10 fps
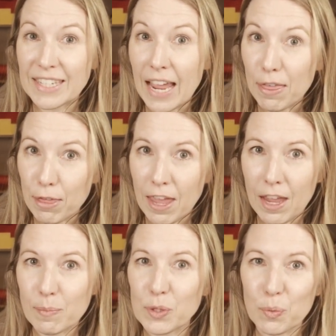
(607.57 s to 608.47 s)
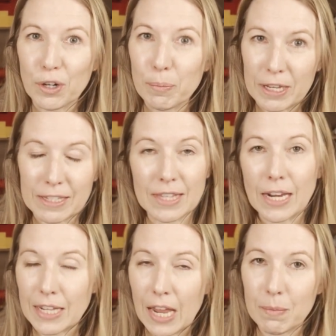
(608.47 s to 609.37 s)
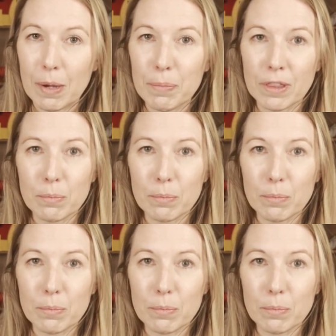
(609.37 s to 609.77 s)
death camps were because that came up in